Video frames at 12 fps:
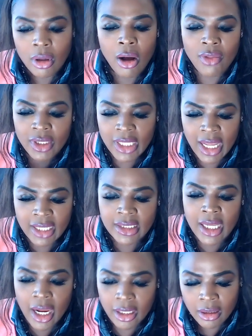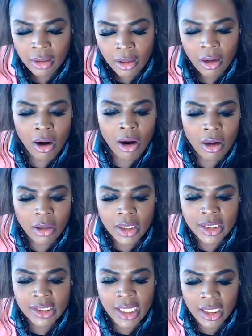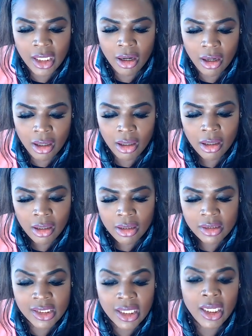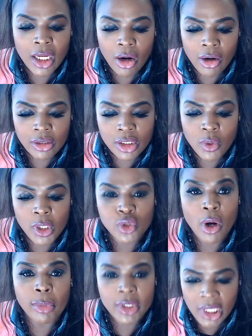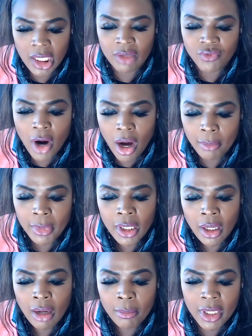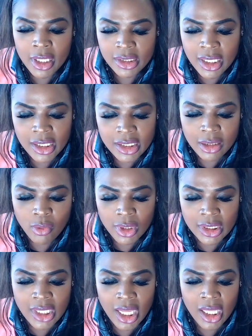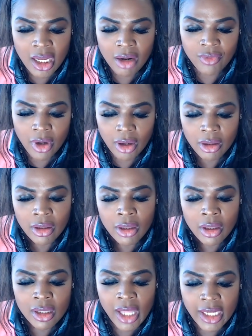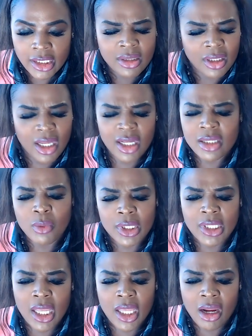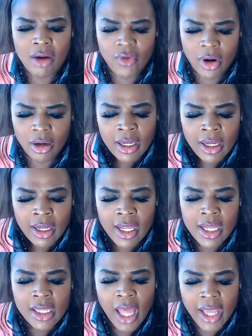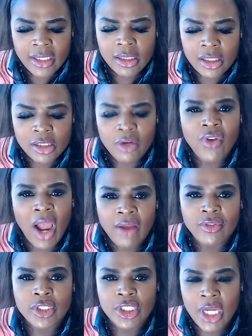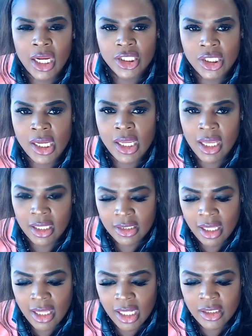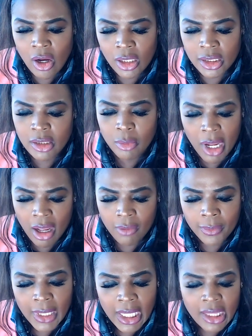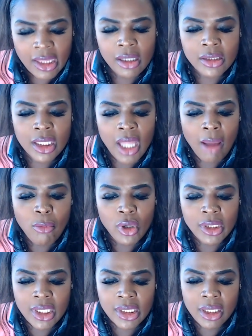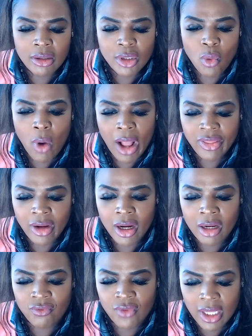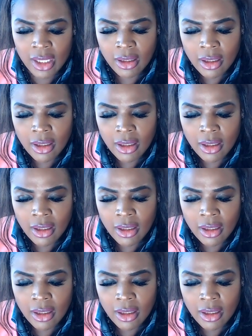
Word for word: on the dad's side. Her uncle is setting her, sending her to a troubled teen farm because he doesn't want to take care of her. Like he doesn't want to take care of her. He likes the survivor's check she gets, and that's all it's about. There's a lot more details on why they're unfit.